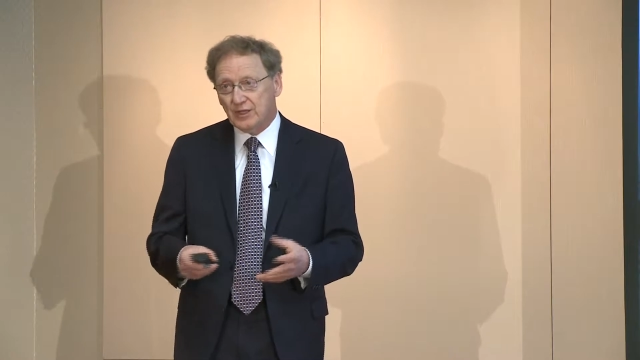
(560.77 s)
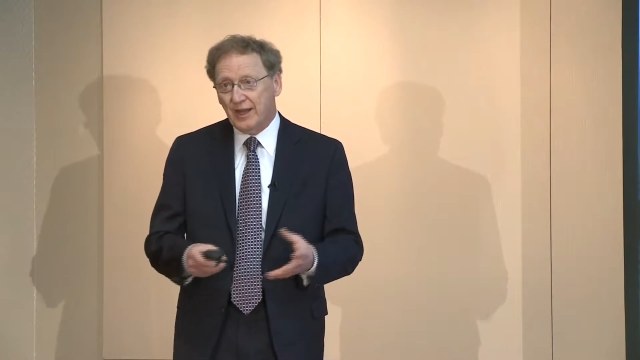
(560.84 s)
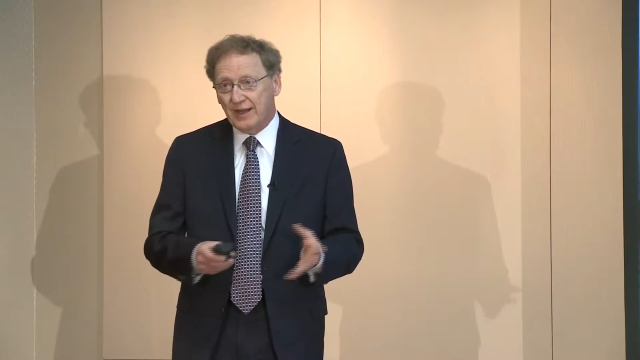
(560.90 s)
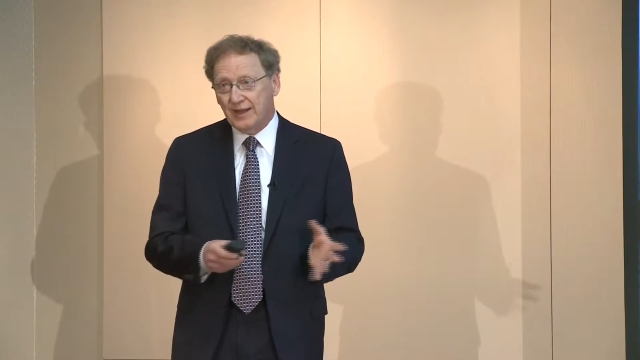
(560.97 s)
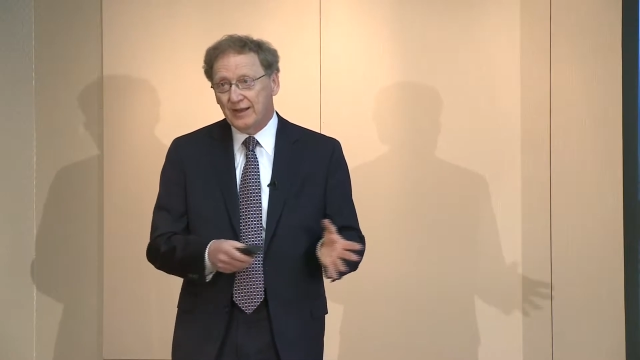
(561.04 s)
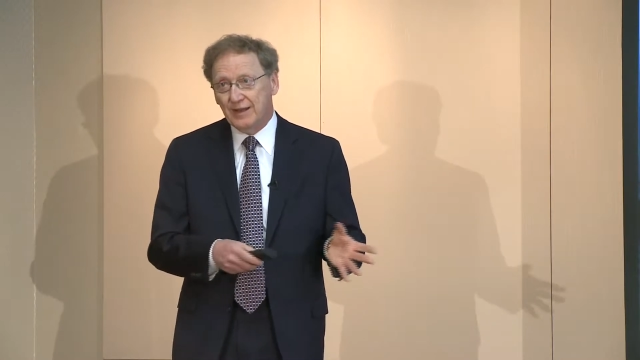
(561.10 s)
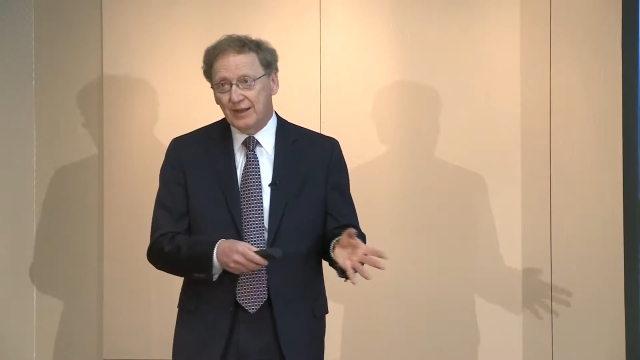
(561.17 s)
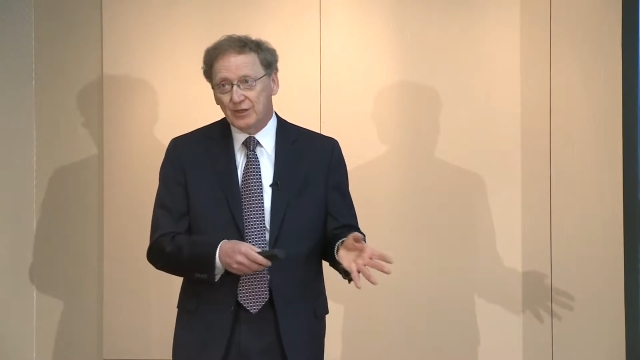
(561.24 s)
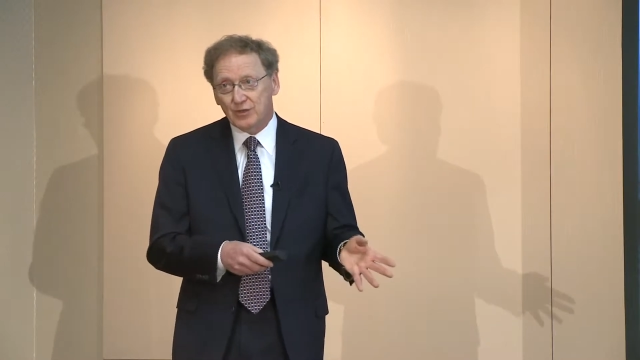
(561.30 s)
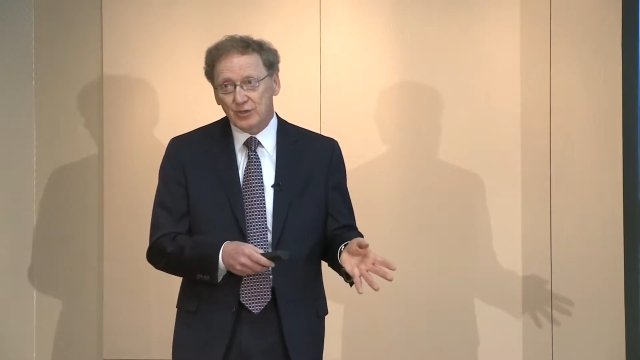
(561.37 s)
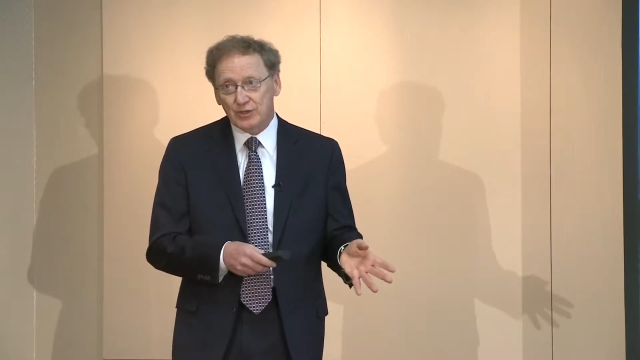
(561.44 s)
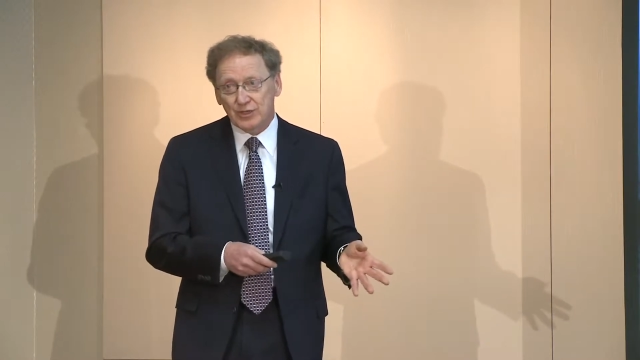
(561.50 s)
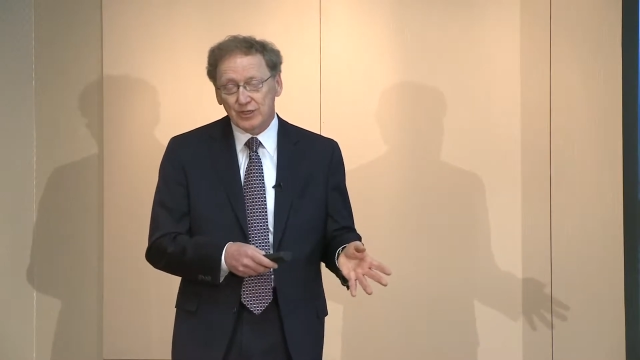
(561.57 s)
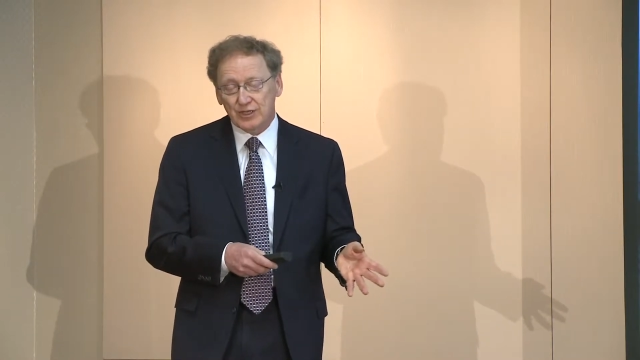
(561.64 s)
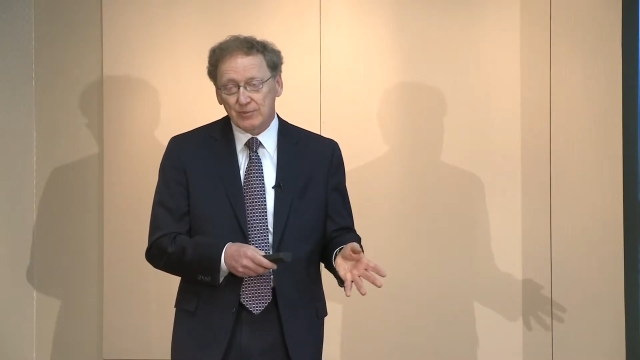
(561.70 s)
getting the
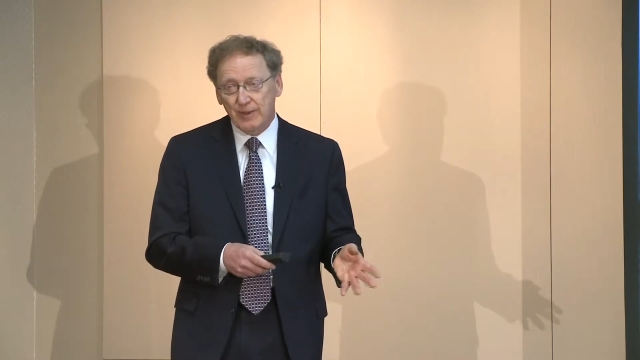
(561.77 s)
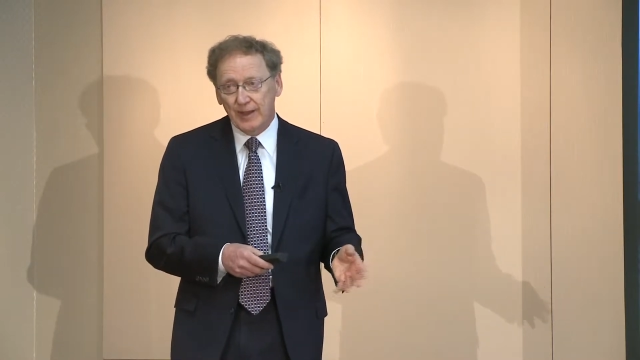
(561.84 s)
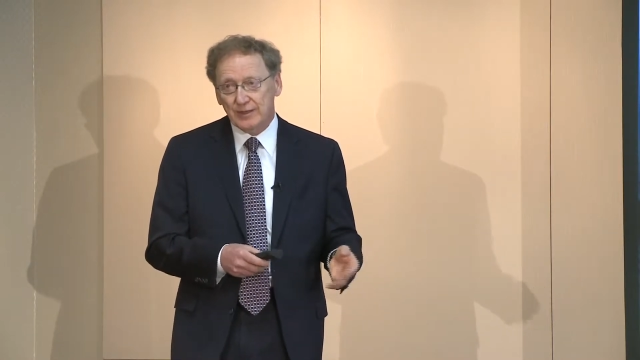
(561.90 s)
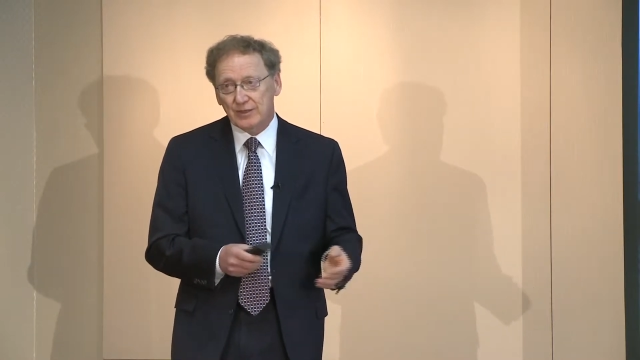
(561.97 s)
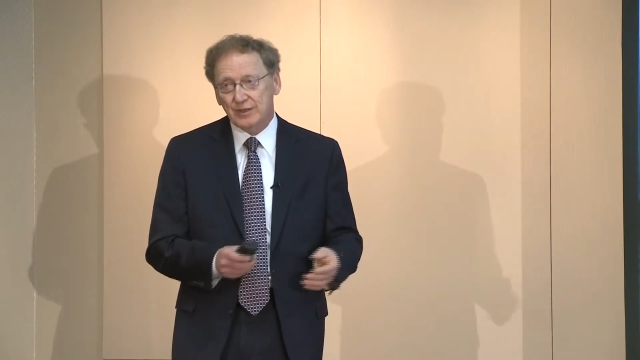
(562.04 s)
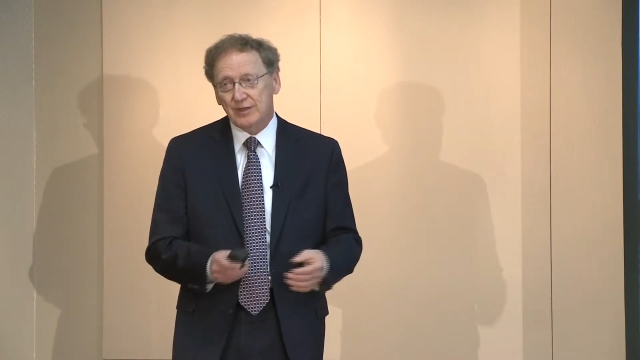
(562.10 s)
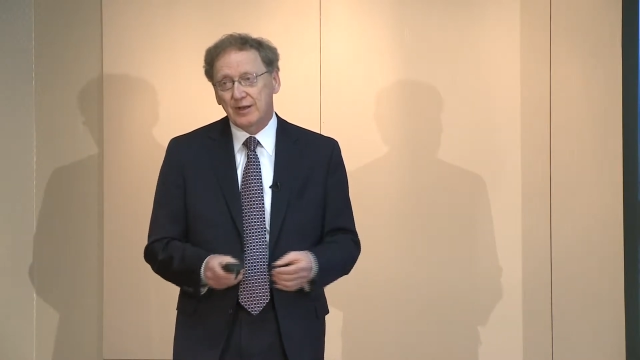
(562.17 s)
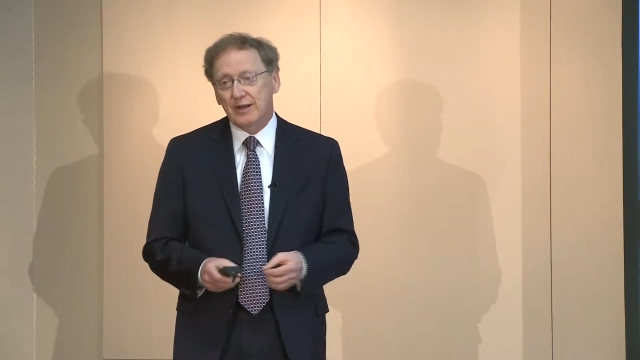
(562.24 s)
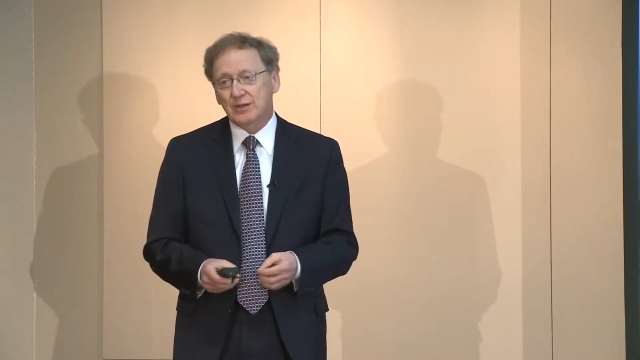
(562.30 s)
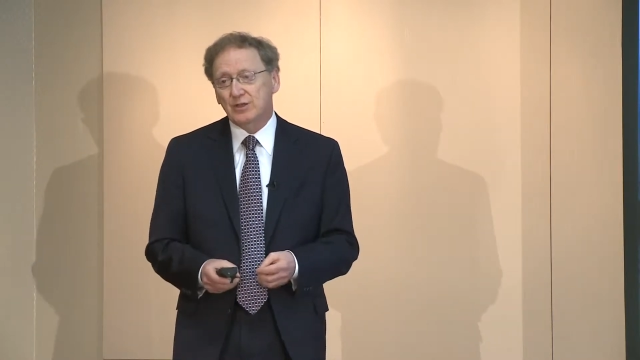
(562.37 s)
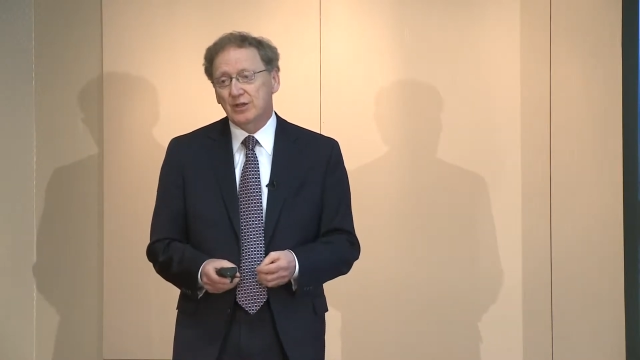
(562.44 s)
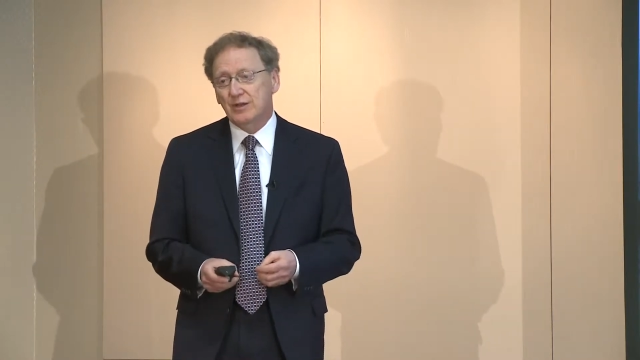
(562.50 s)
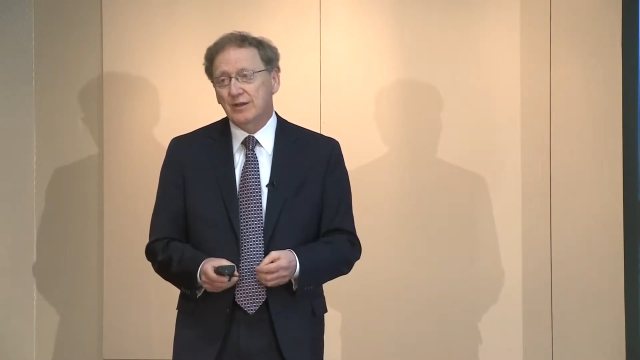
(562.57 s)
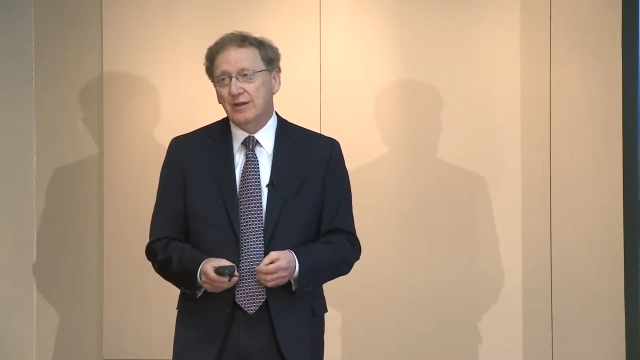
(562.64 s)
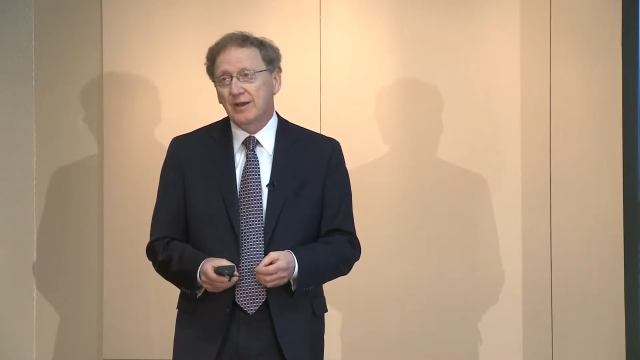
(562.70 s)
interest expense
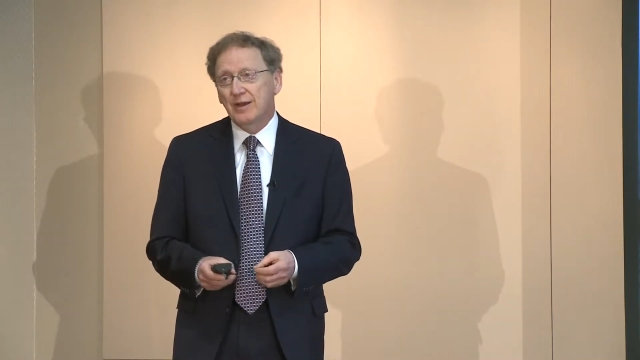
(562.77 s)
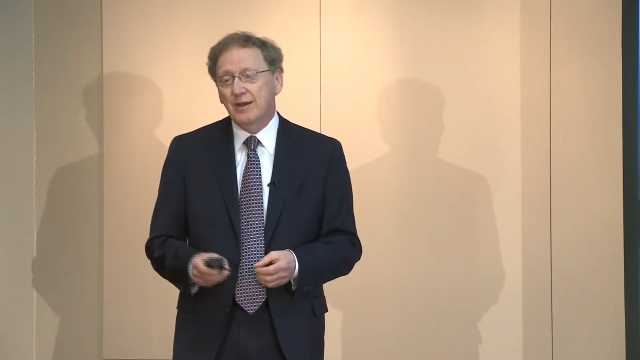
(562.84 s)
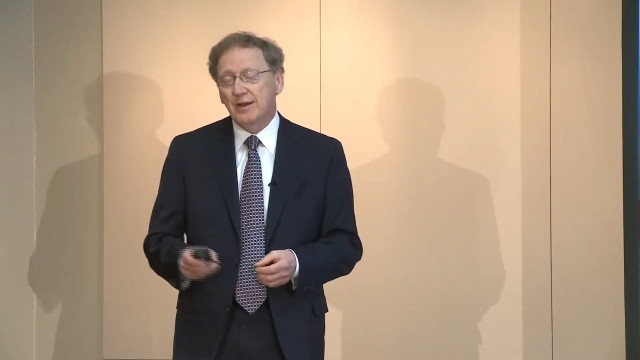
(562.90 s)
deduction.